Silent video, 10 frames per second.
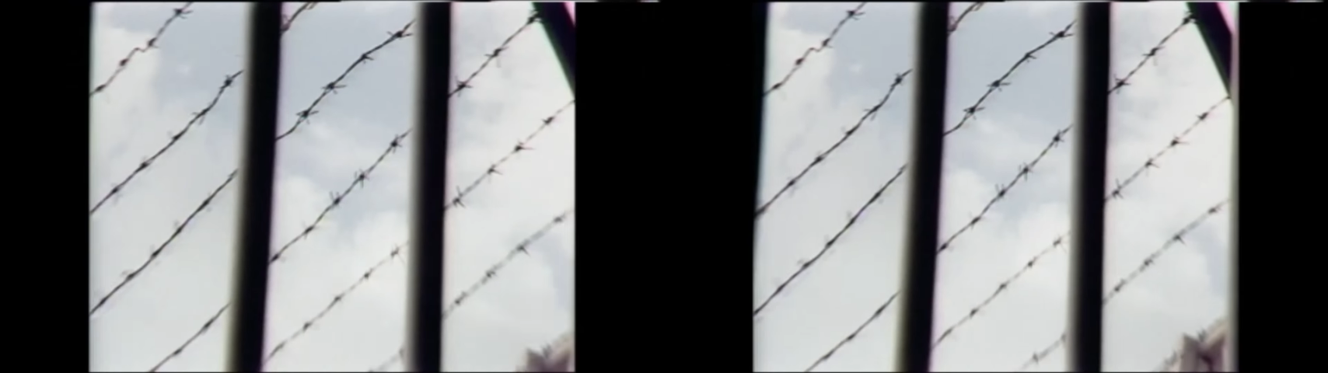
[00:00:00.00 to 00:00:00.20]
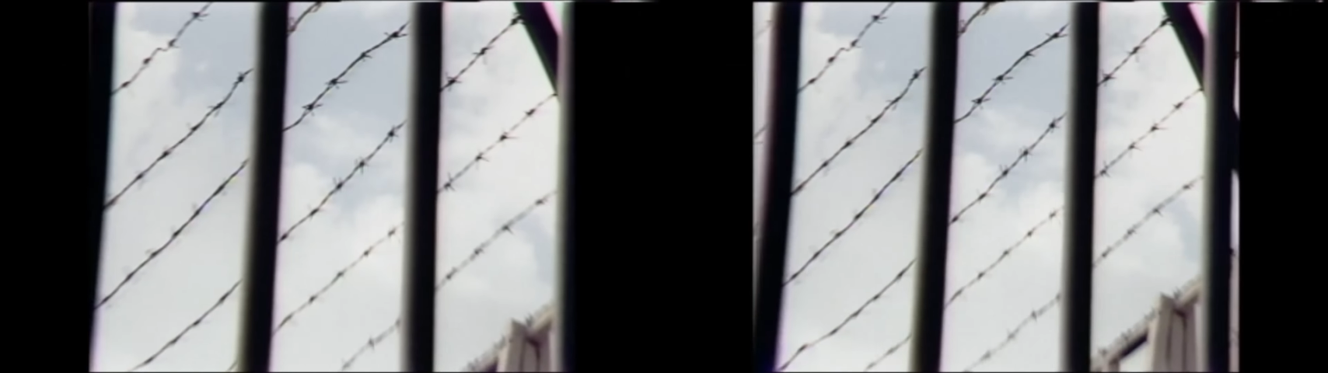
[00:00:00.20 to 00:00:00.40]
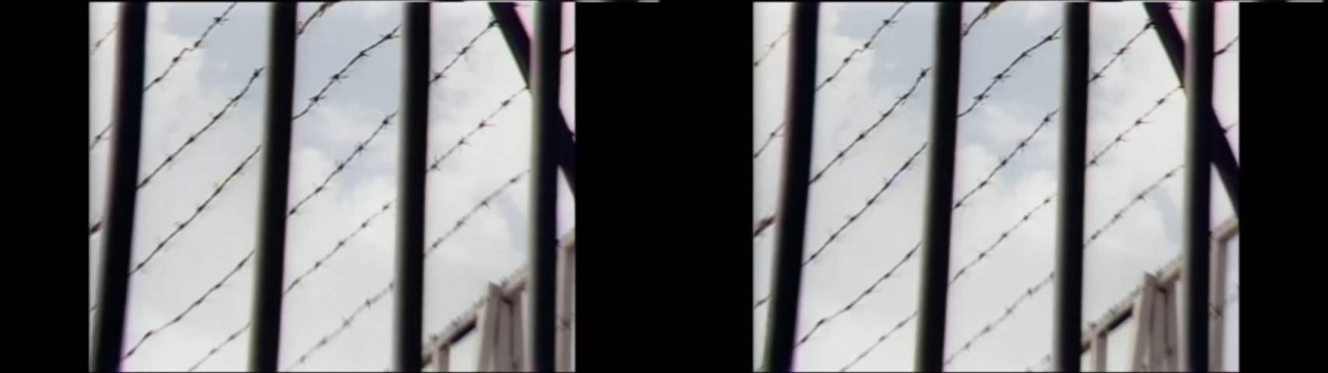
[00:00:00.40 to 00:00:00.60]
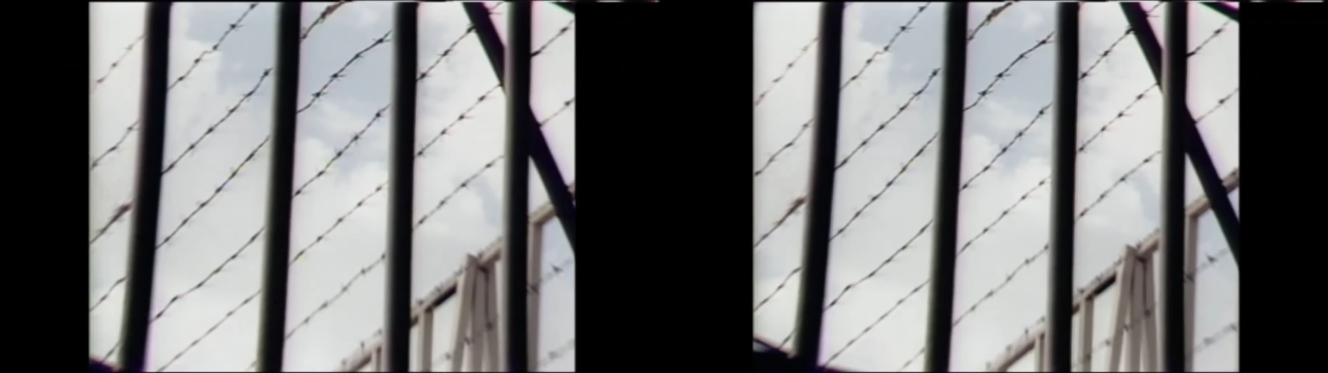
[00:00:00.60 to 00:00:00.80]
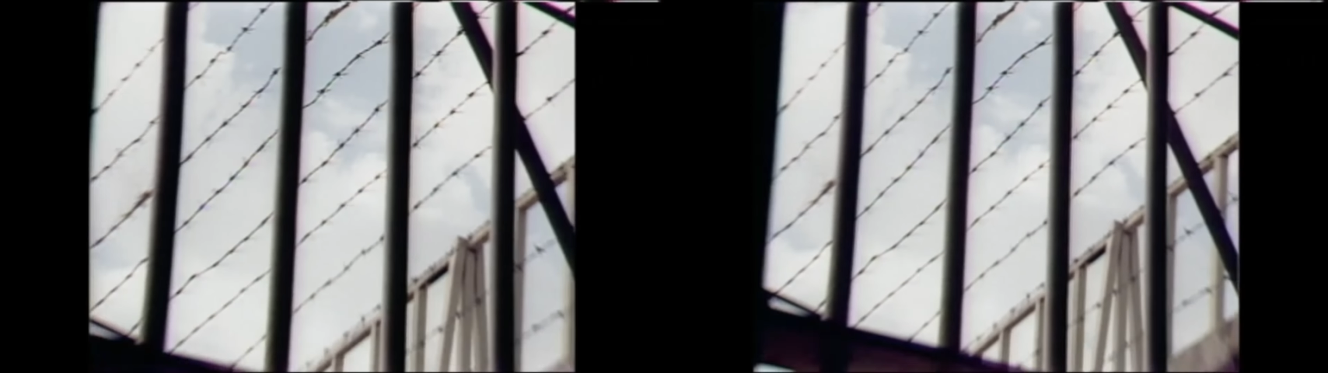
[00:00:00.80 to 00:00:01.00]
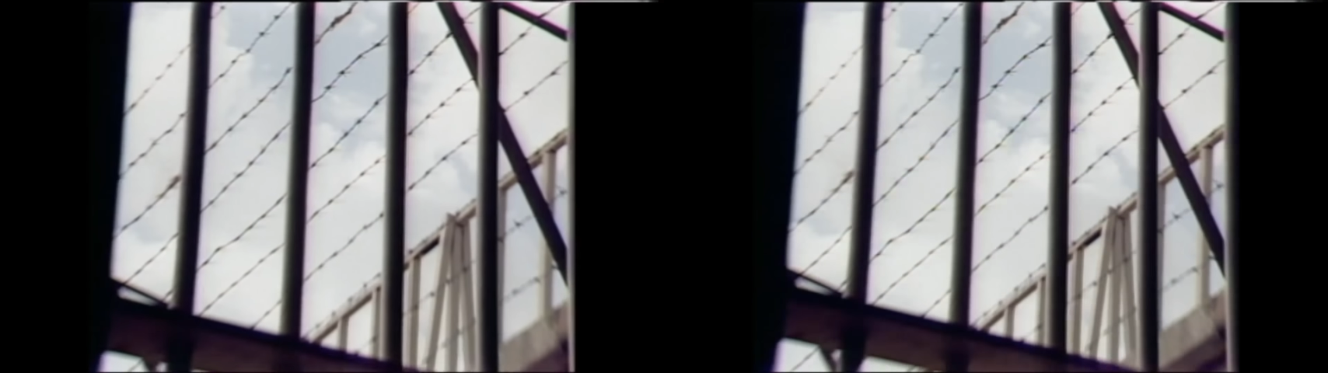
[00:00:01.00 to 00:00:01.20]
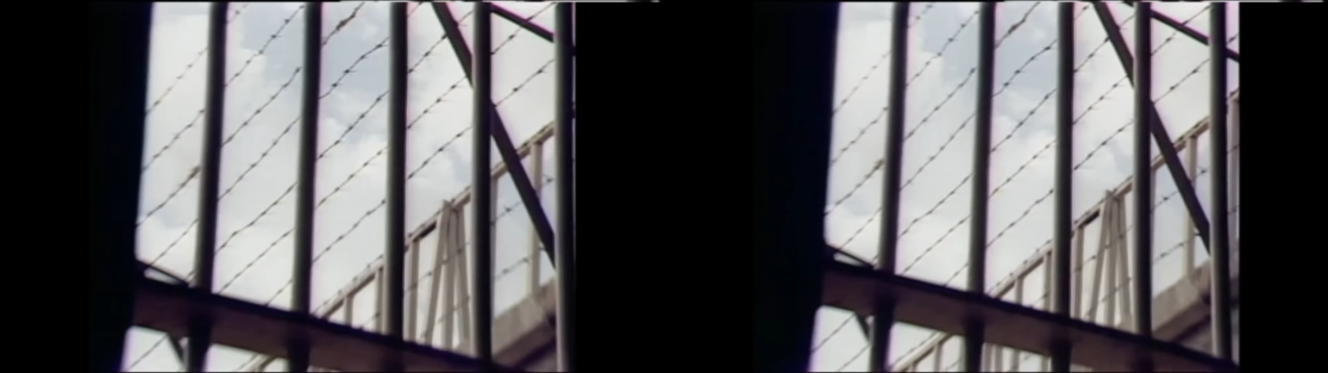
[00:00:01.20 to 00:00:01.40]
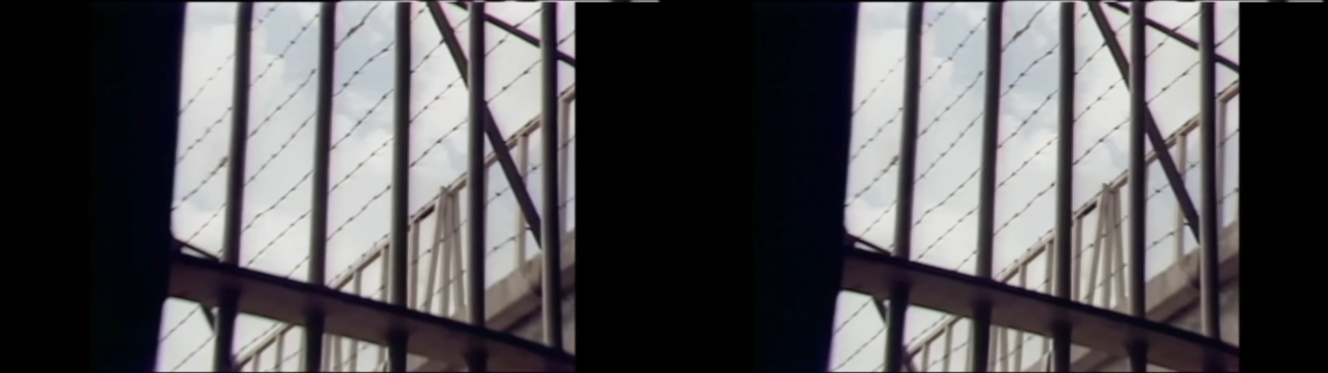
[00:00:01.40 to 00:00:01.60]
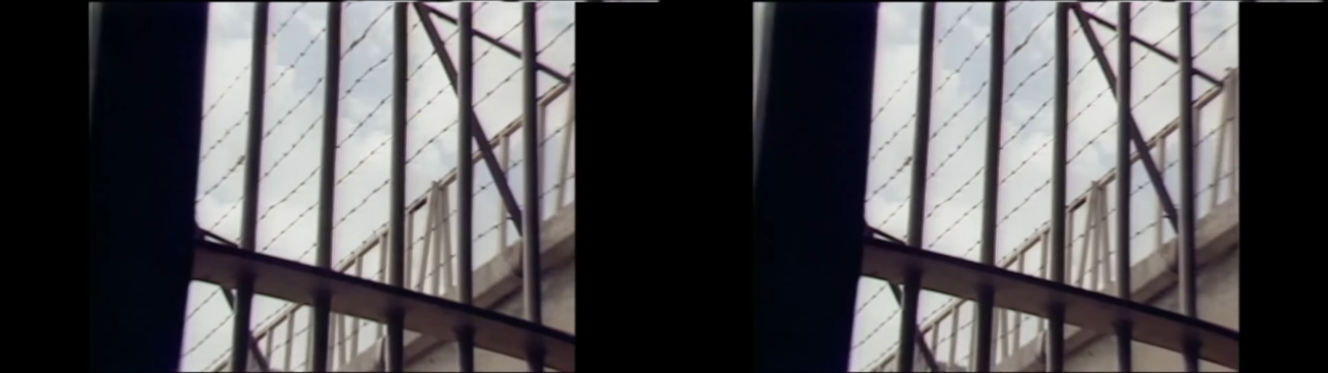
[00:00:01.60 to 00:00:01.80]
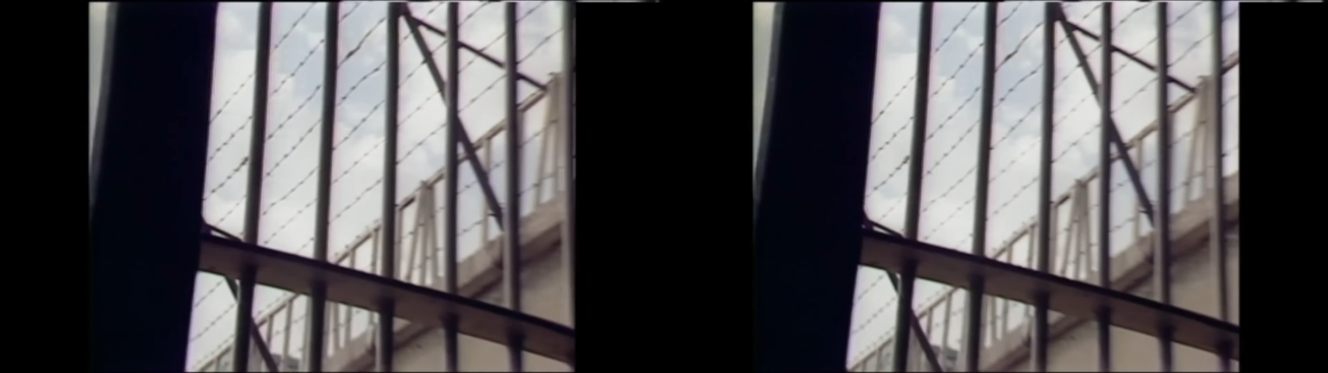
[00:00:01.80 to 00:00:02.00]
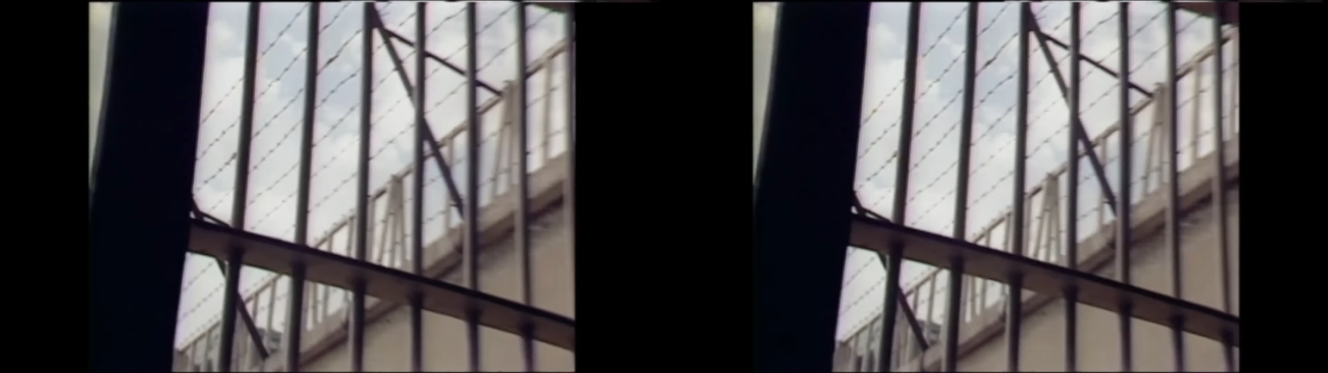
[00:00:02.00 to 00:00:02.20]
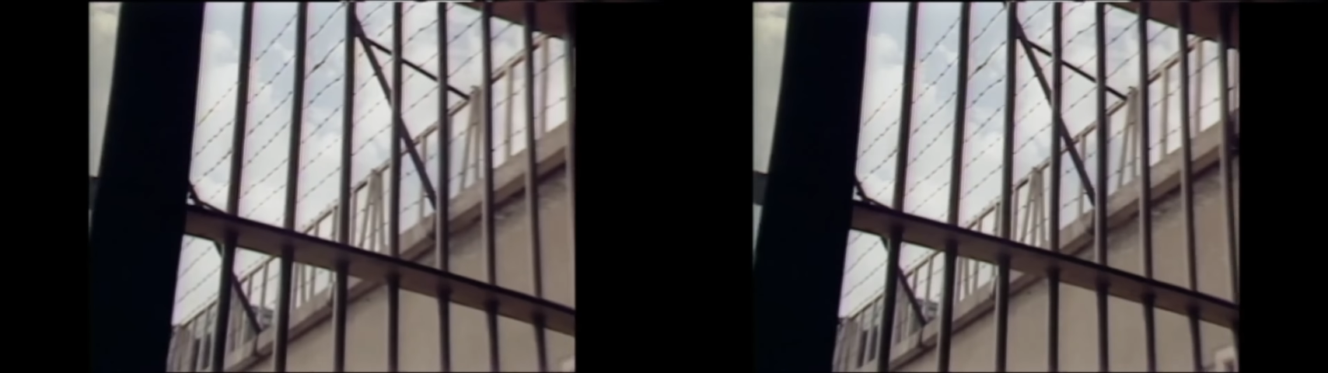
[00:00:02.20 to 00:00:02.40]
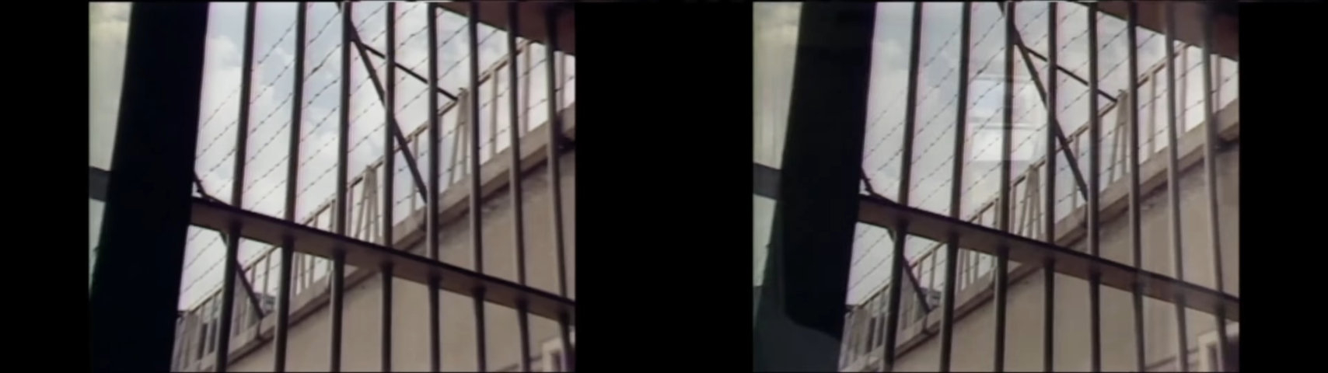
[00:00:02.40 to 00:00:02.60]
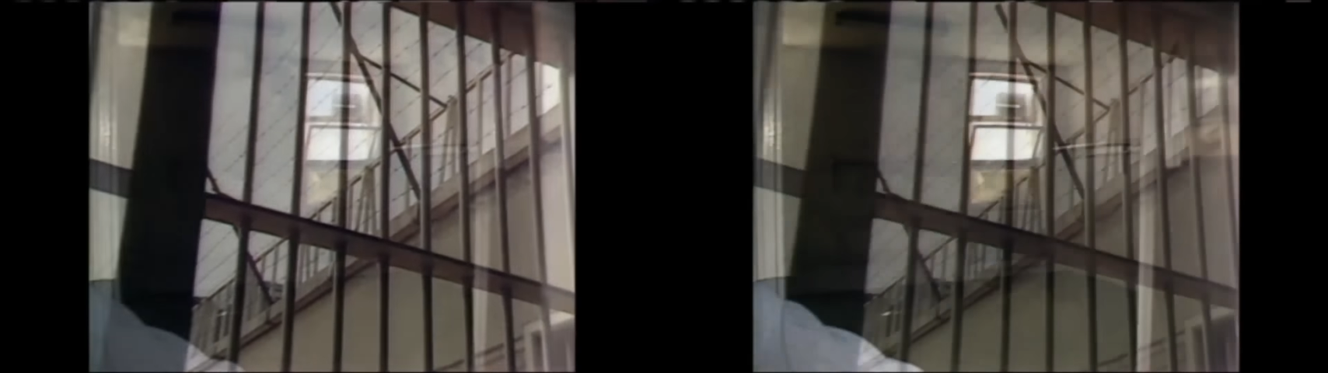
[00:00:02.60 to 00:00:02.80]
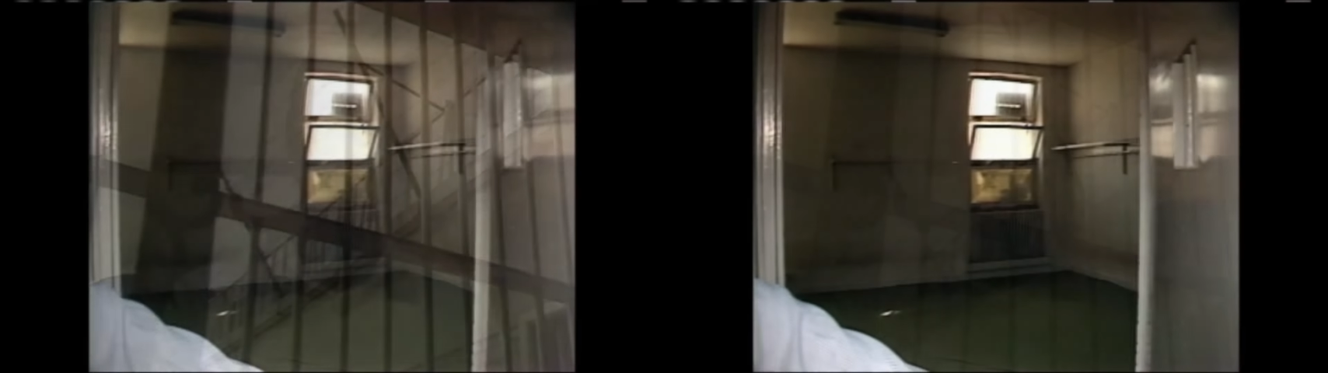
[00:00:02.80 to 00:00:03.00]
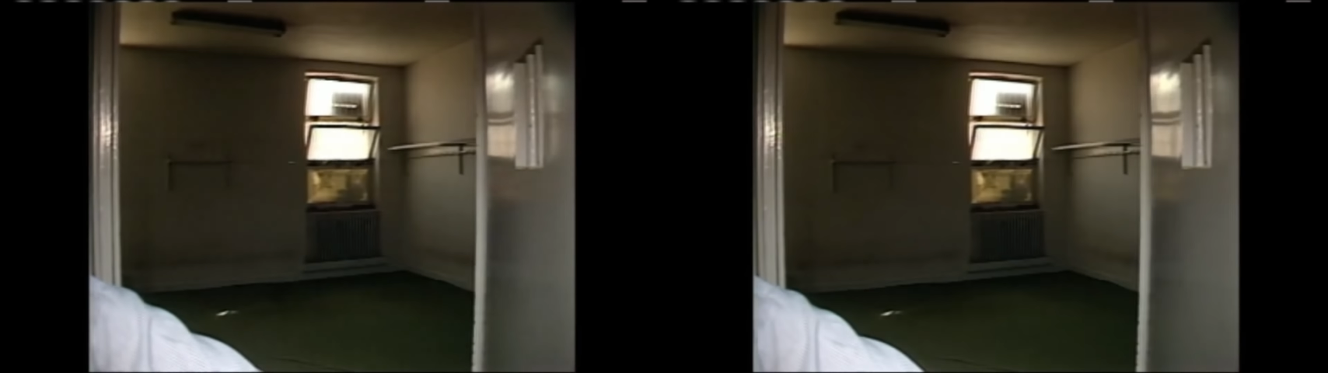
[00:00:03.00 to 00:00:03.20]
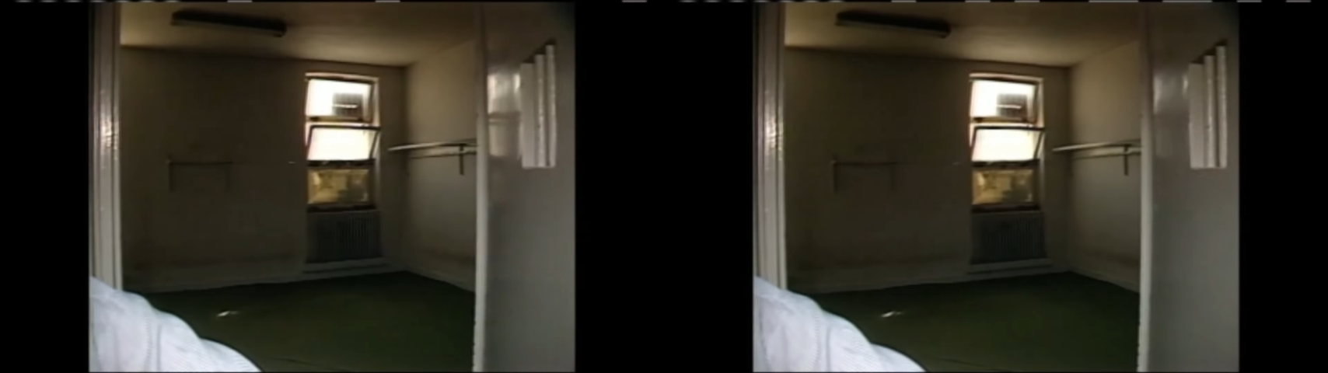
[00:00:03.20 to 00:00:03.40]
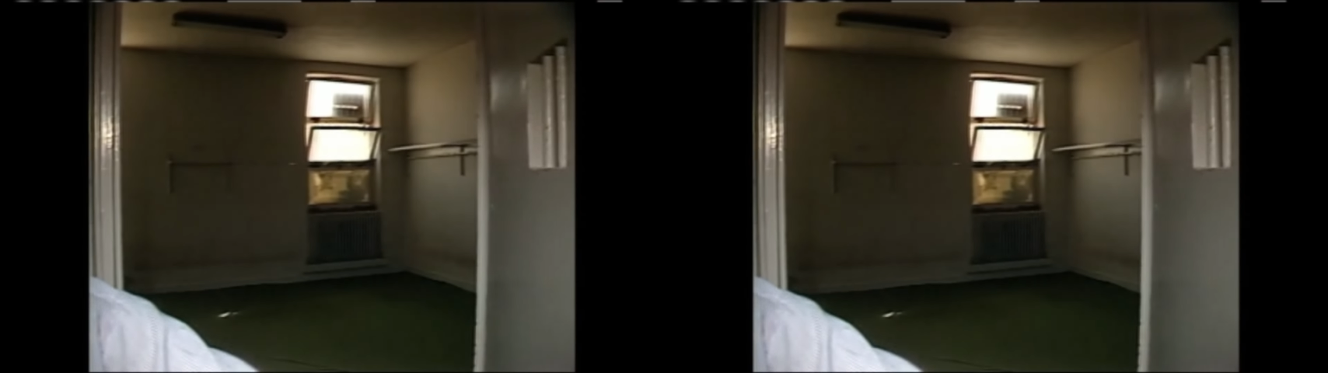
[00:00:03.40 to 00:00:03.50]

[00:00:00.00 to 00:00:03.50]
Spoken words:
Nobody's mouth can be seen.